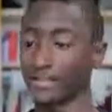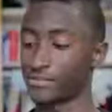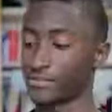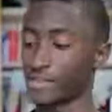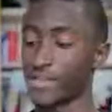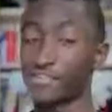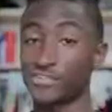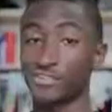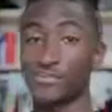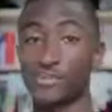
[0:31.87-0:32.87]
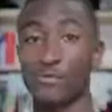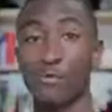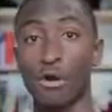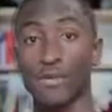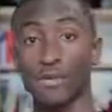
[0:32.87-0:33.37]
it's the HTC
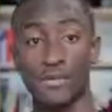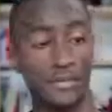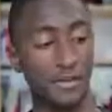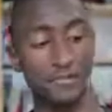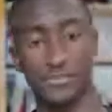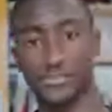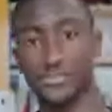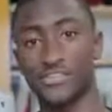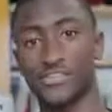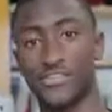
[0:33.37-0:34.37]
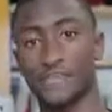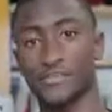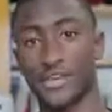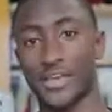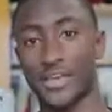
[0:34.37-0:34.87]
One versus the
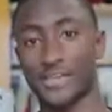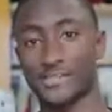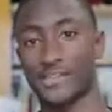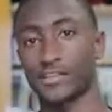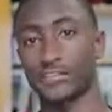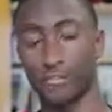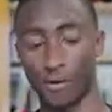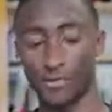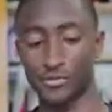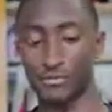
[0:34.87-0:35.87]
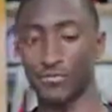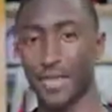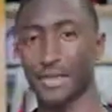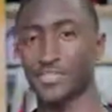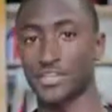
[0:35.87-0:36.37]
Samsung Galaxy S4, two
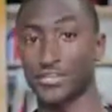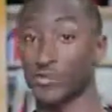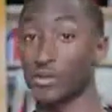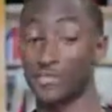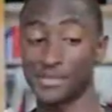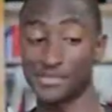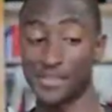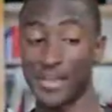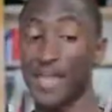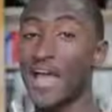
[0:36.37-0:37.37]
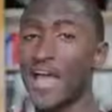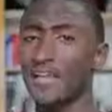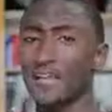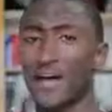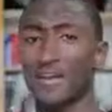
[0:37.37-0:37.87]
flagships we're going to be seeing
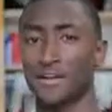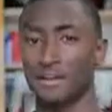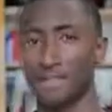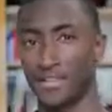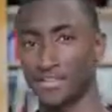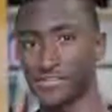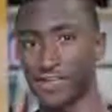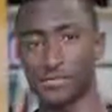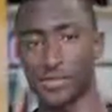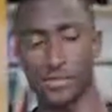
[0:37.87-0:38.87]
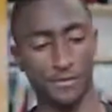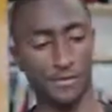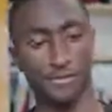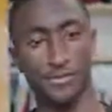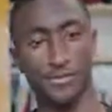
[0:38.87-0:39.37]
a lot of this year. So without any
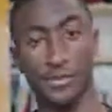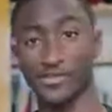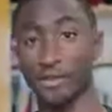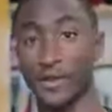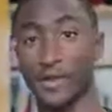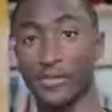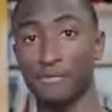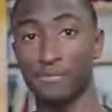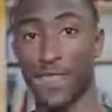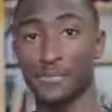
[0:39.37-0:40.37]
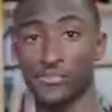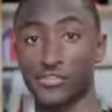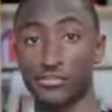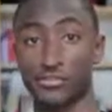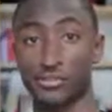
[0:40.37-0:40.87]
further ado, let's compare them and
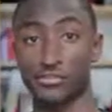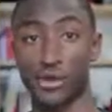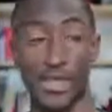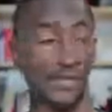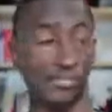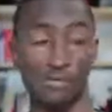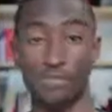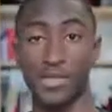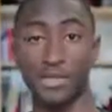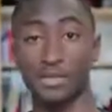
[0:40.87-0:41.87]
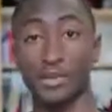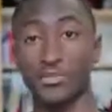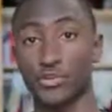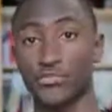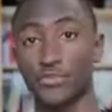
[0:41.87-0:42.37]
see which one ends up being the
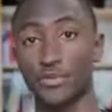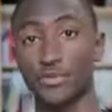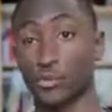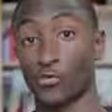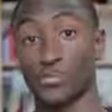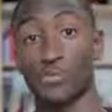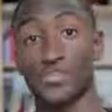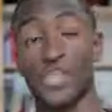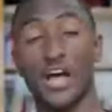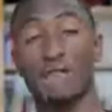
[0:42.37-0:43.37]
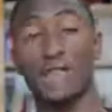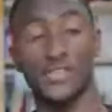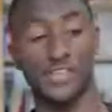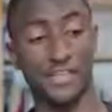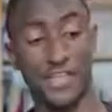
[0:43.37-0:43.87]
better choice for you. So we'll start with the
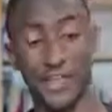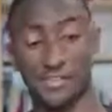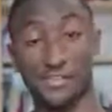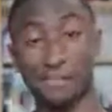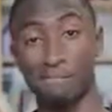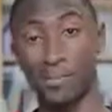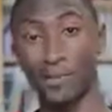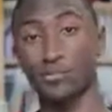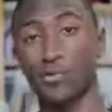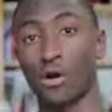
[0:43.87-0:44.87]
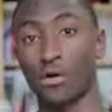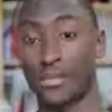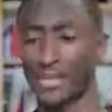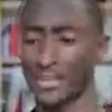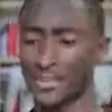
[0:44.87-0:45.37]
obvious, and that's build
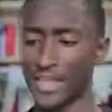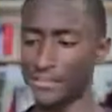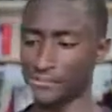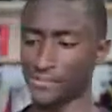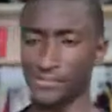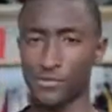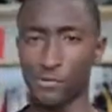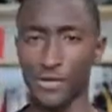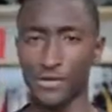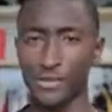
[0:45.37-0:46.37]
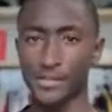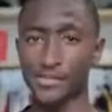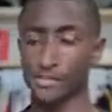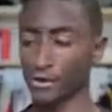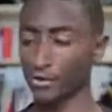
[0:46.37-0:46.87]
quality. And the HTC One
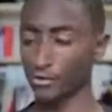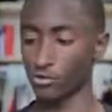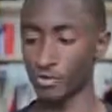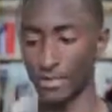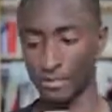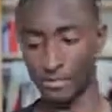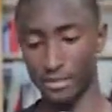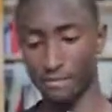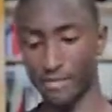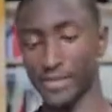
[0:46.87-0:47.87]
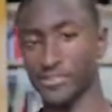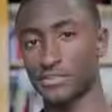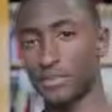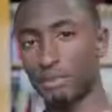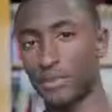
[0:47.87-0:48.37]
is arguably the
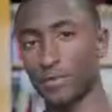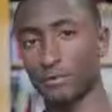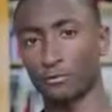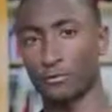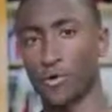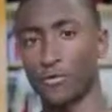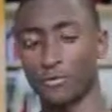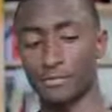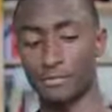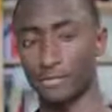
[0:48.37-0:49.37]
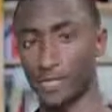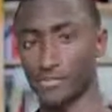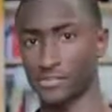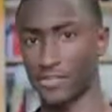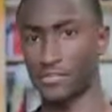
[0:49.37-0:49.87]
best built phone
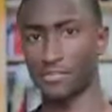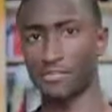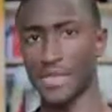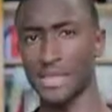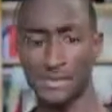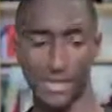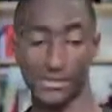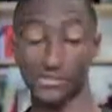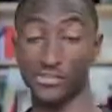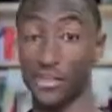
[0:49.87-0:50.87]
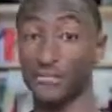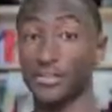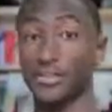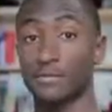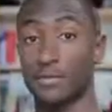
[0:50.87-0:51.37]
that's ever been made, and it's
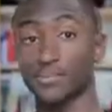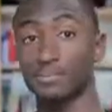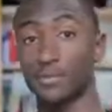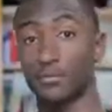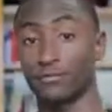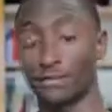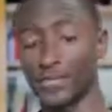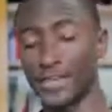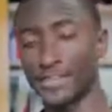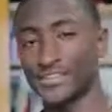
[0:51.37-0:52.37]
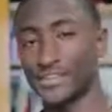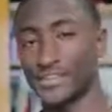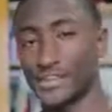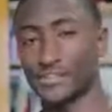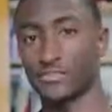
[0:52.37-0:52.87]
definitely the best built phone that
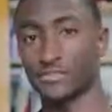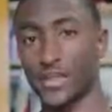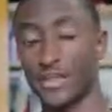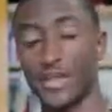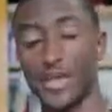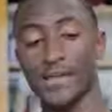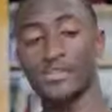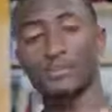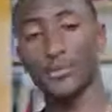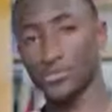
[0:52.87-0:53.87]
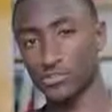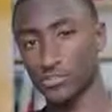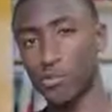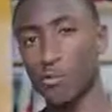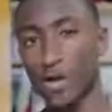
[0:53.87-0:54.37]
HTC has ever made. And it's built
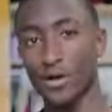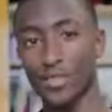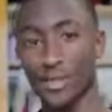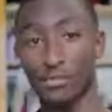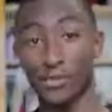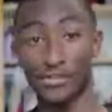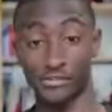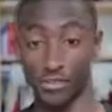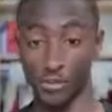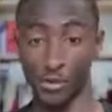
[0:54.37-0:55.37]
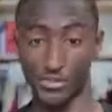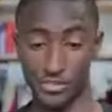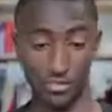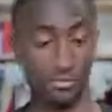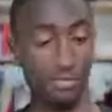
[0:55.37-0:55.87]
so well that it brings into
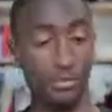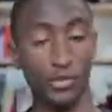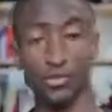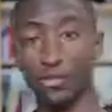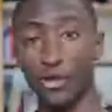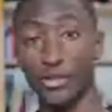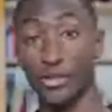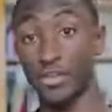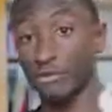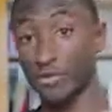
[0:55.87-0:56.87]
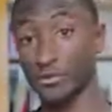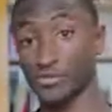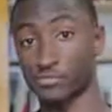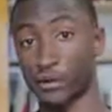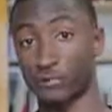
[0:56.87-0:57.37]
question the build quality of other
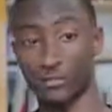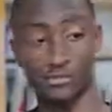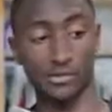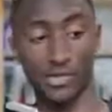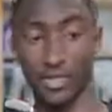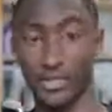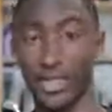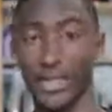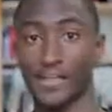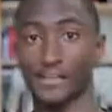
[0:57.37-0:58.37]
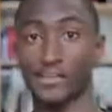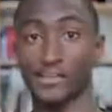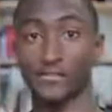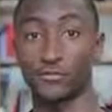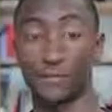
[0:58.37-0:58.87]
smartphones like the Galaxy
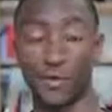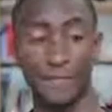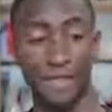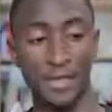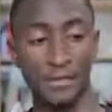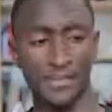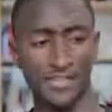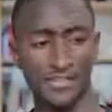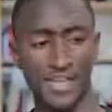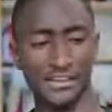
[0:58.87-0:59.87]
S4, because that's